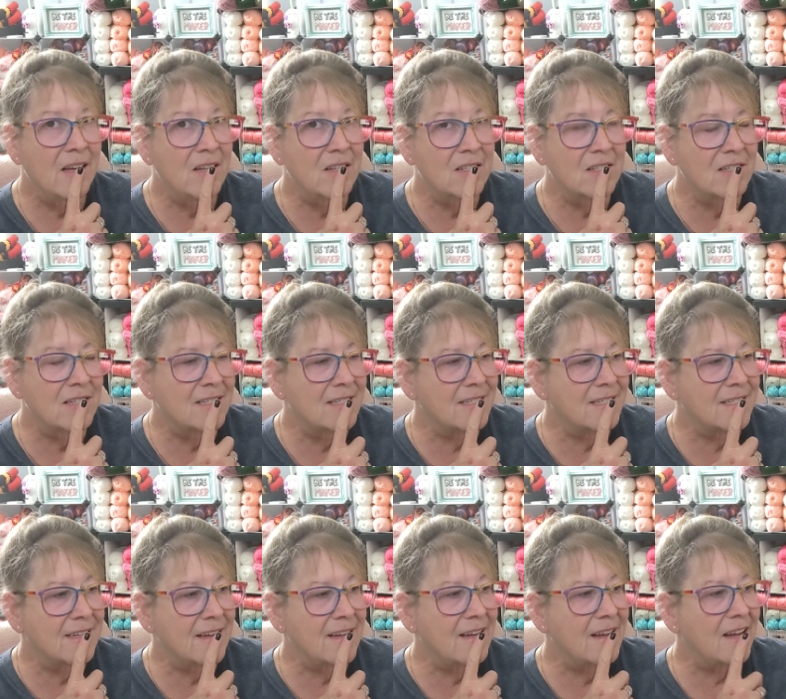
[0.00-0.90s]
I was going to
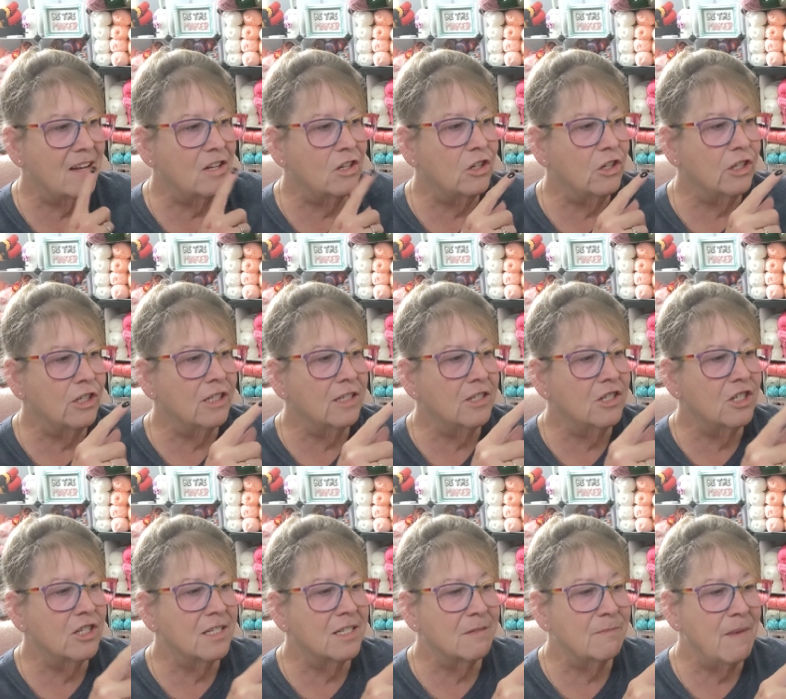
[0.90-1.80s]
say I could
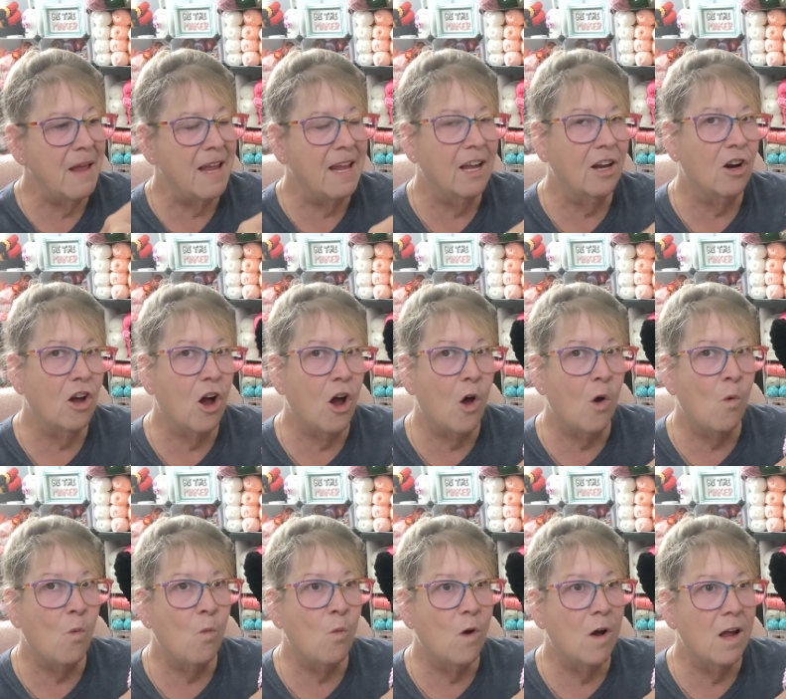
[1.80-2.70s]
just make it
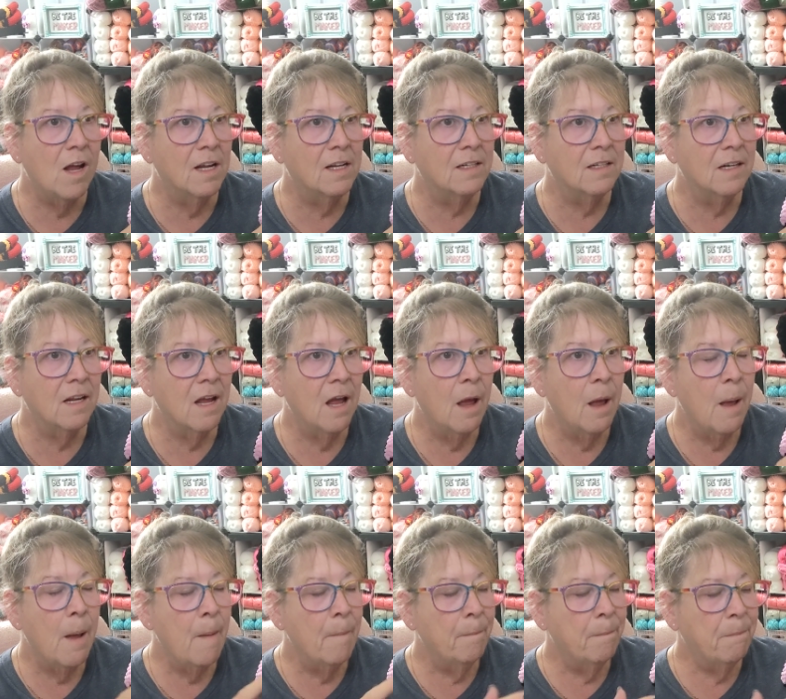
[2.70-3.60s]
all one,
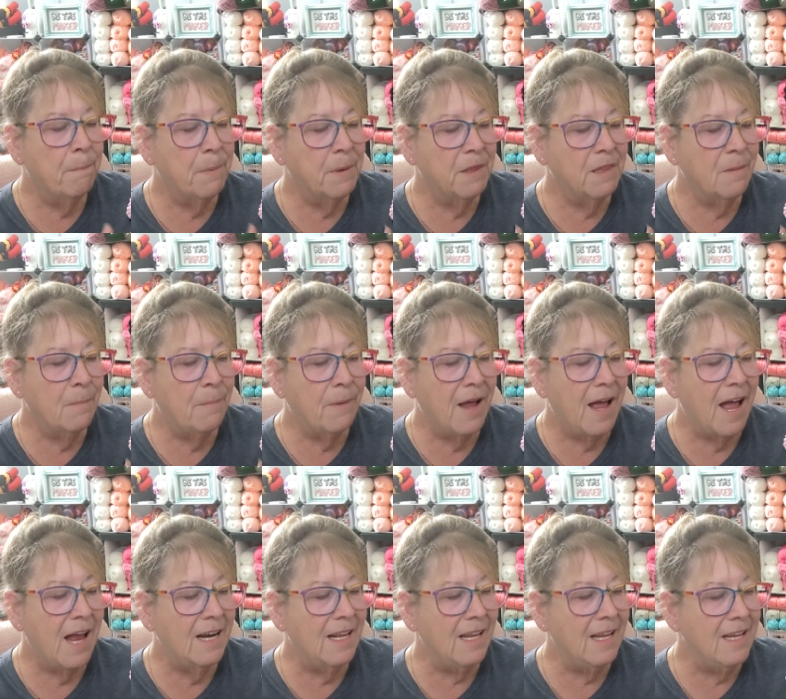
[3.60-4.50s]
but the
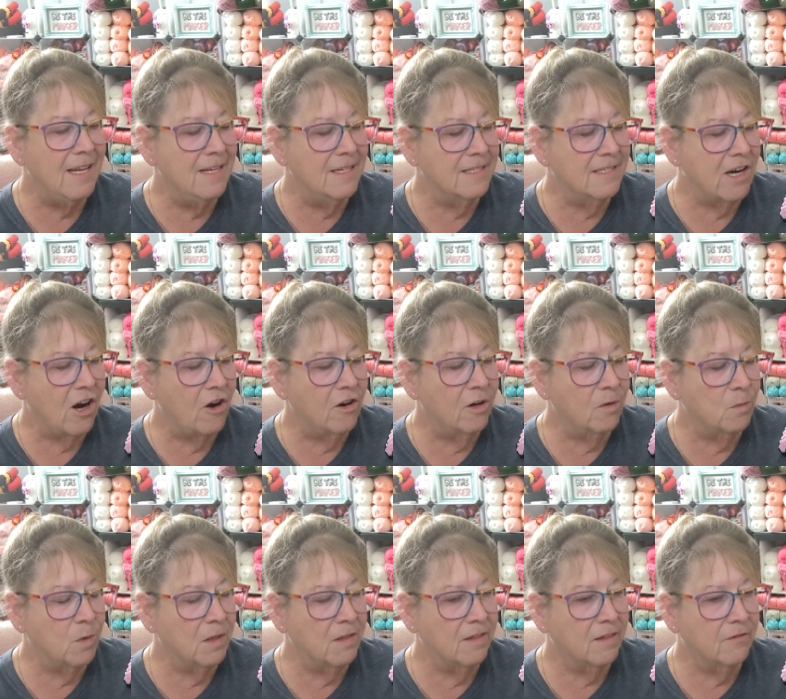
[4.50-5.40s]
body, he
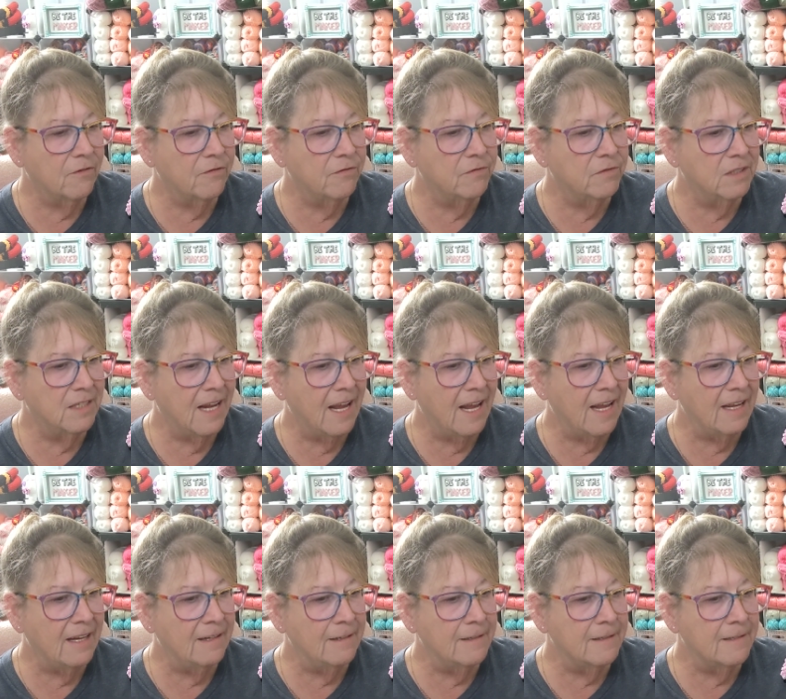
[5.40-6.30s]
started with the
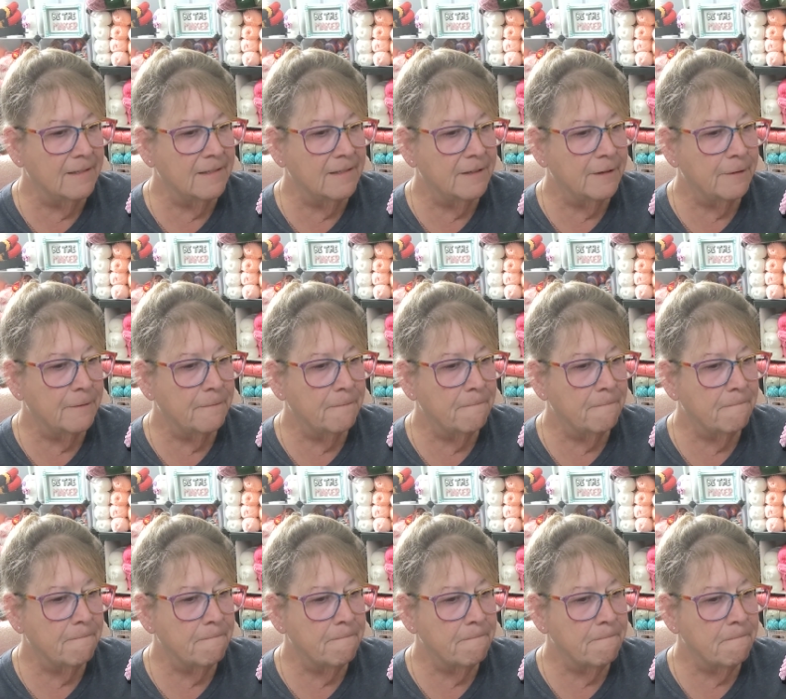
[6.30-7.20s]
legs
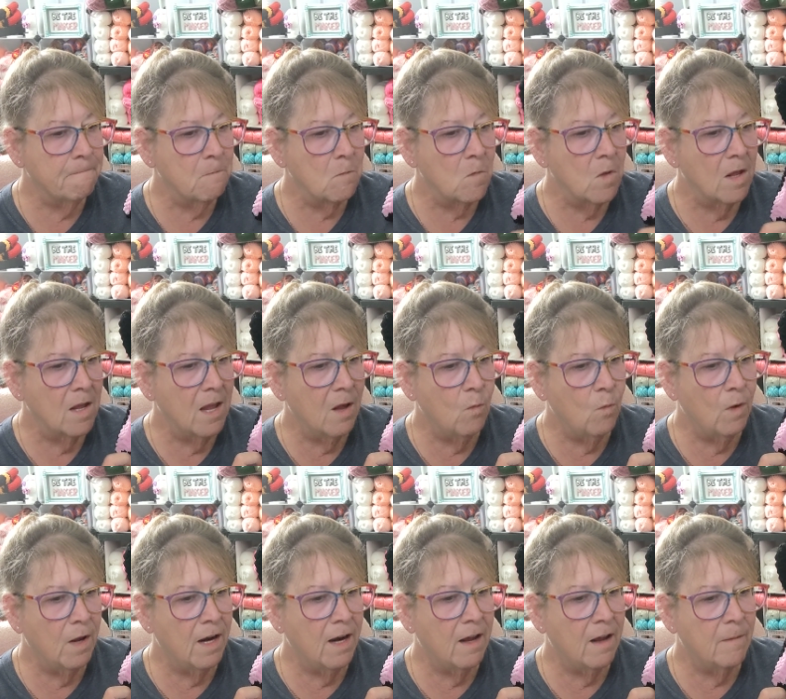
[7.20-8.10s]
and
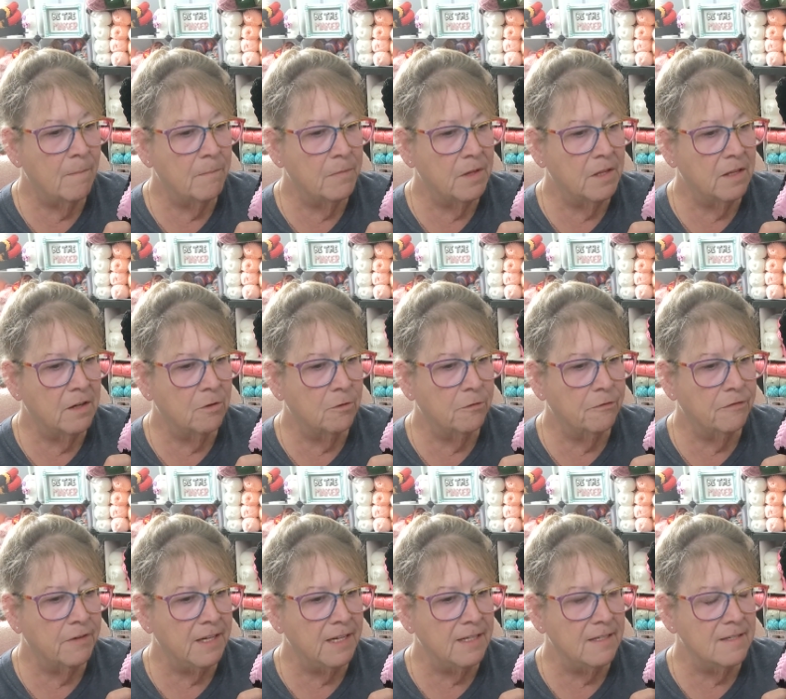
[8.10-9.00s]
went up, the little
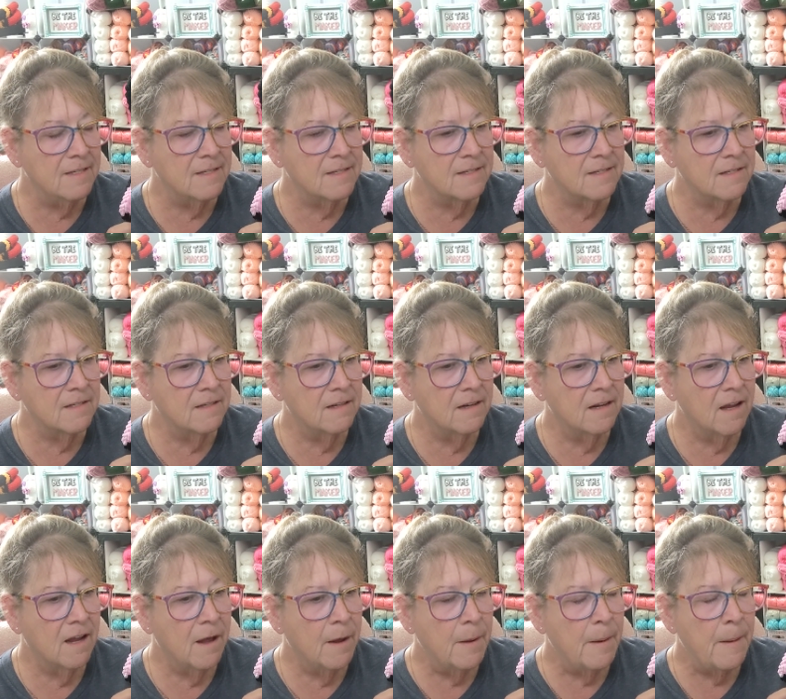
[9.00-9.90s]
feet.
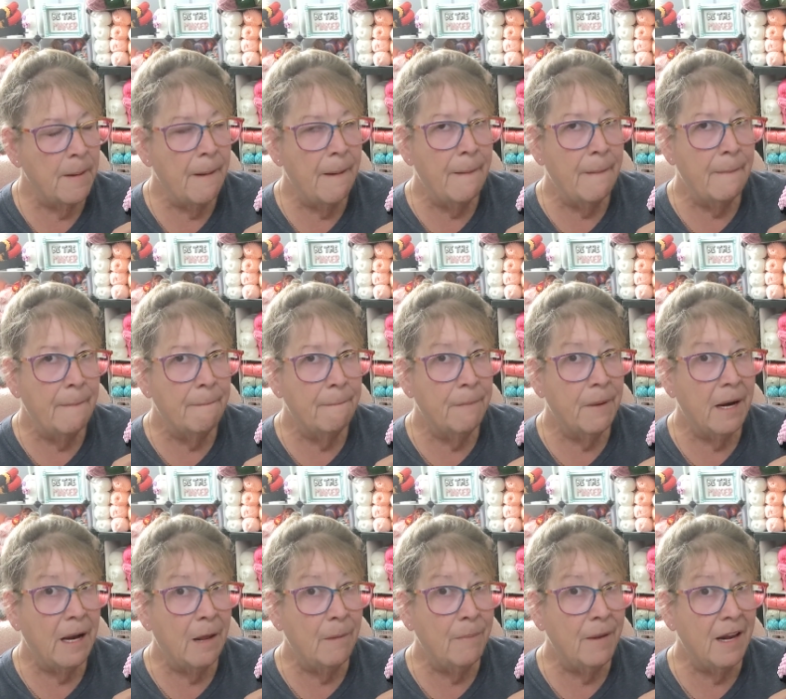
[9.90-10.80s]

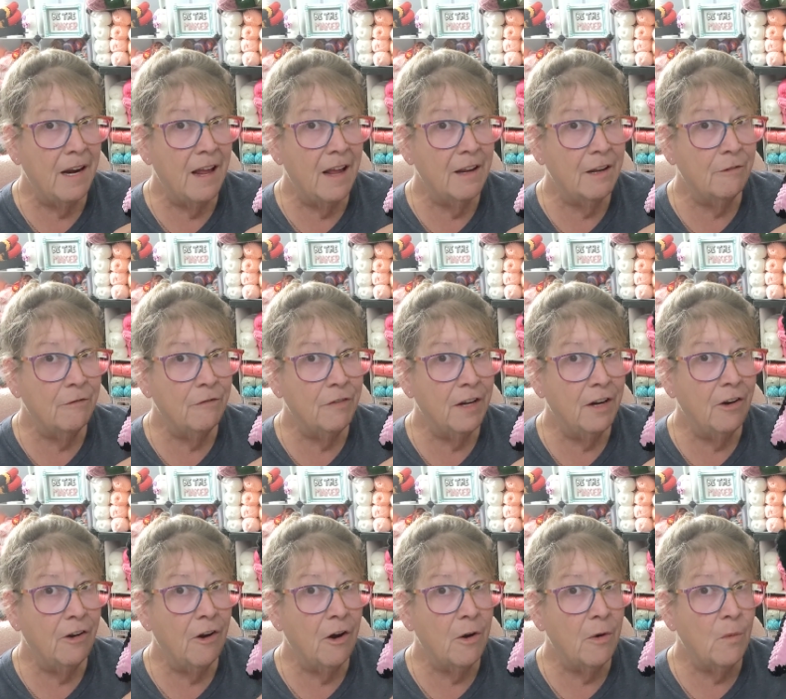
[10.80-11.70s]
But I'll bet I could
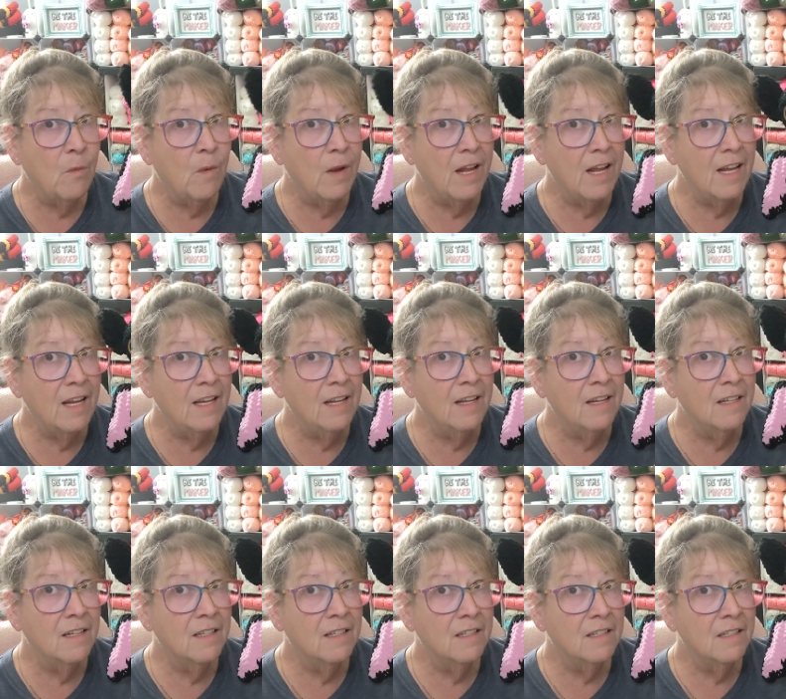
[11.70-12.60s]
figure out a way